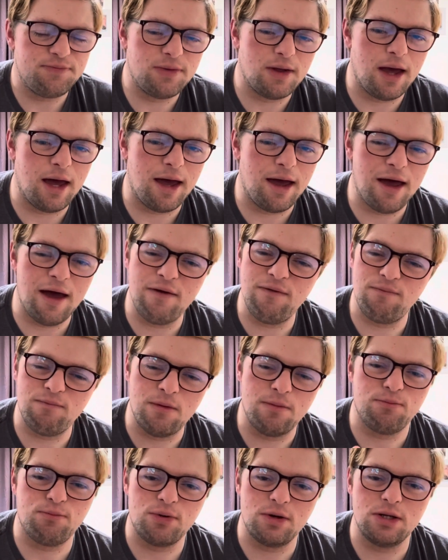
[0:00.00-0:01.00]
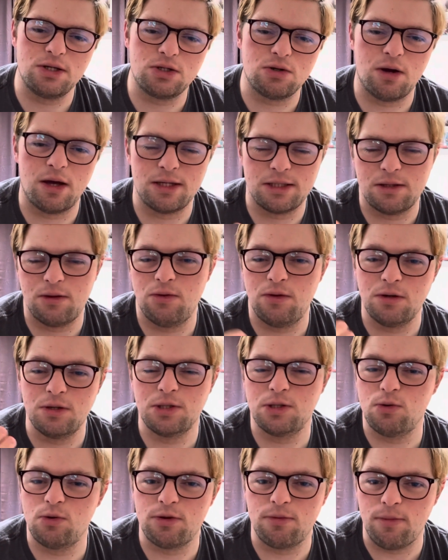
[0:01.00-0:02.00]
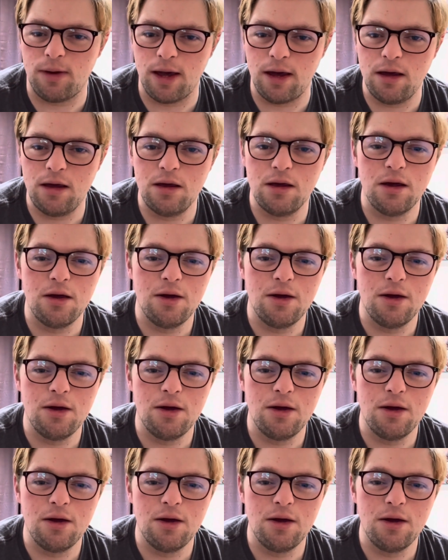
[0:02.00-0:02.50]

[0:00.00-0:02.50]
I have, I'm pretty sure it has something to do with May.